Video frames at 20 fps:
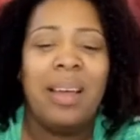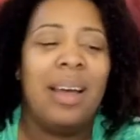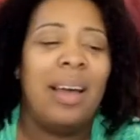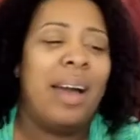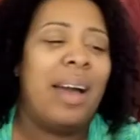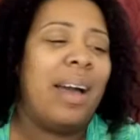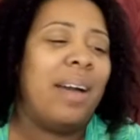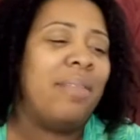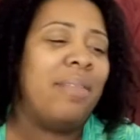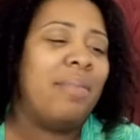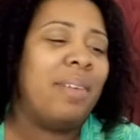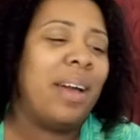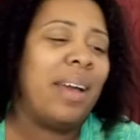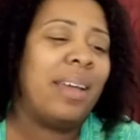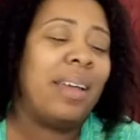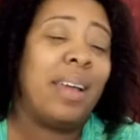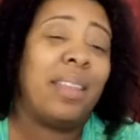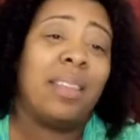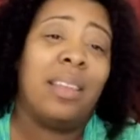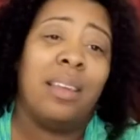I
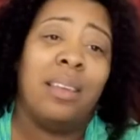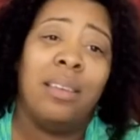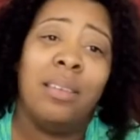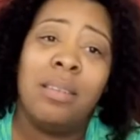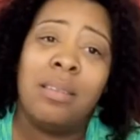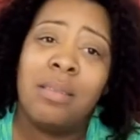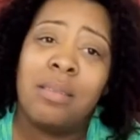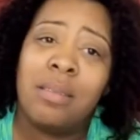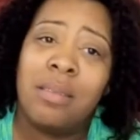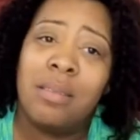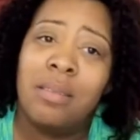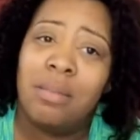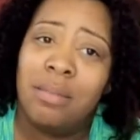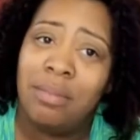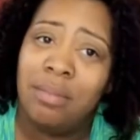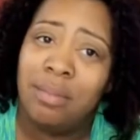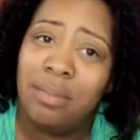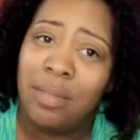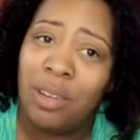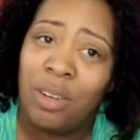got that look
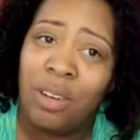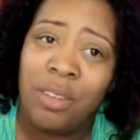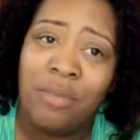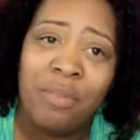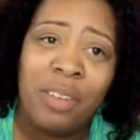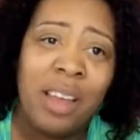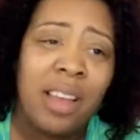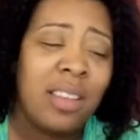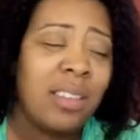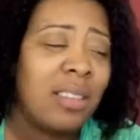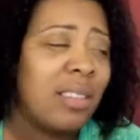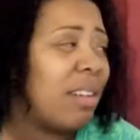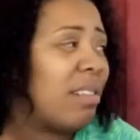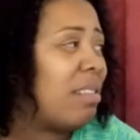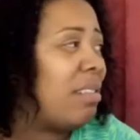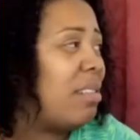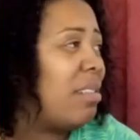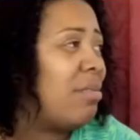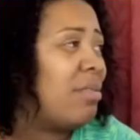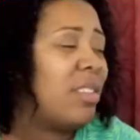on her face, like,
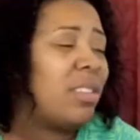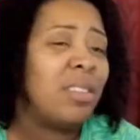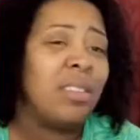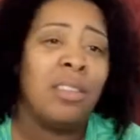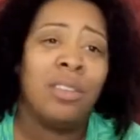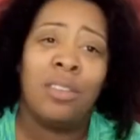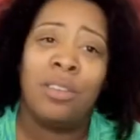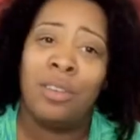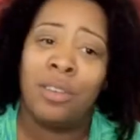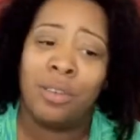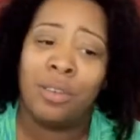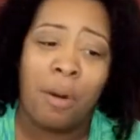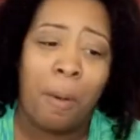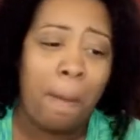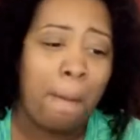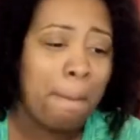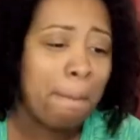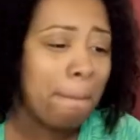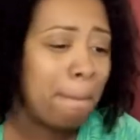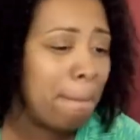if this little girl,
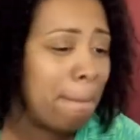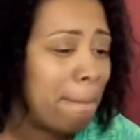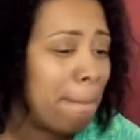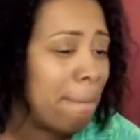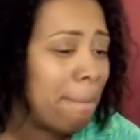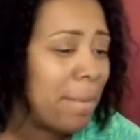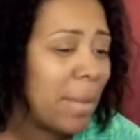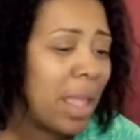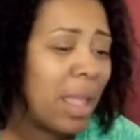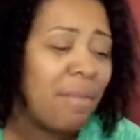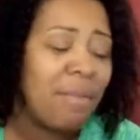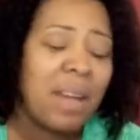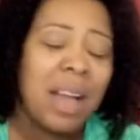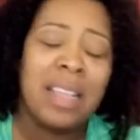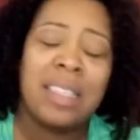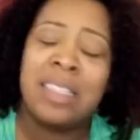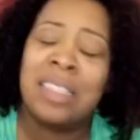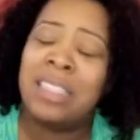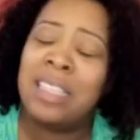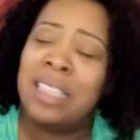if I
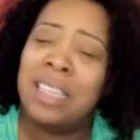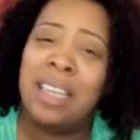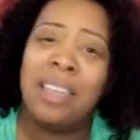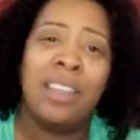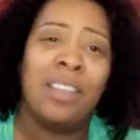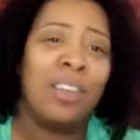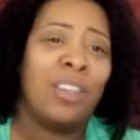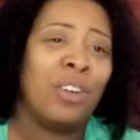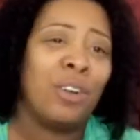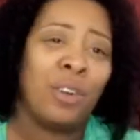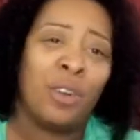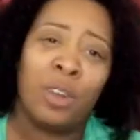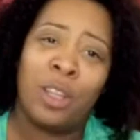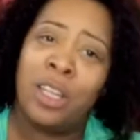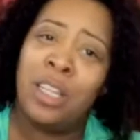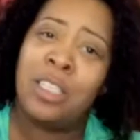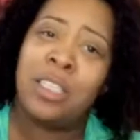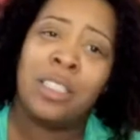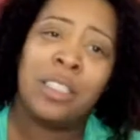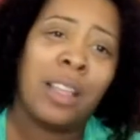see that little girl,
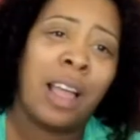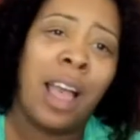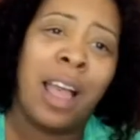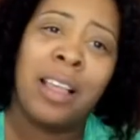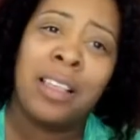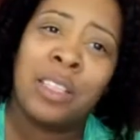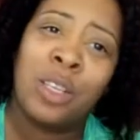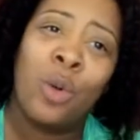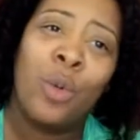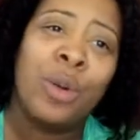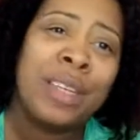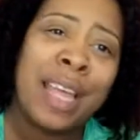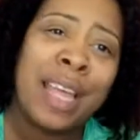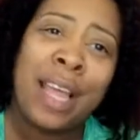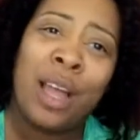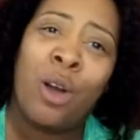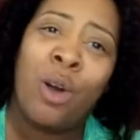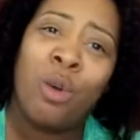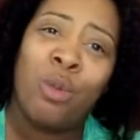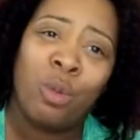it's going
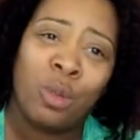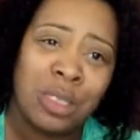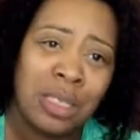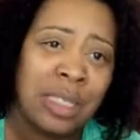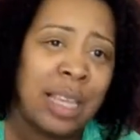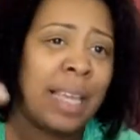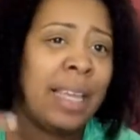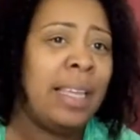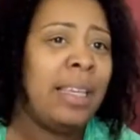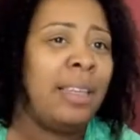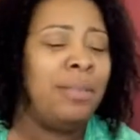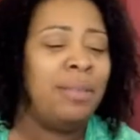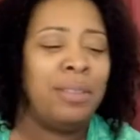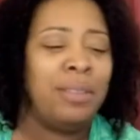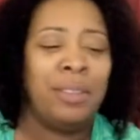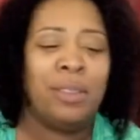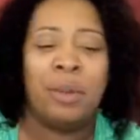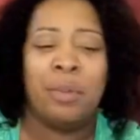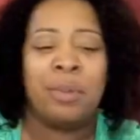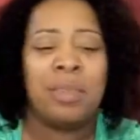down on sight.
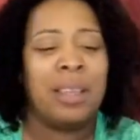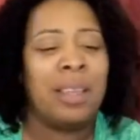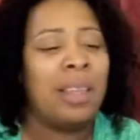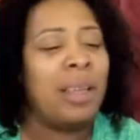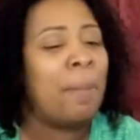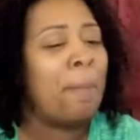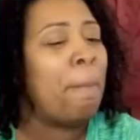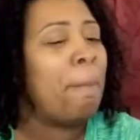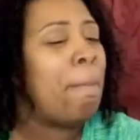You know what I'm saying?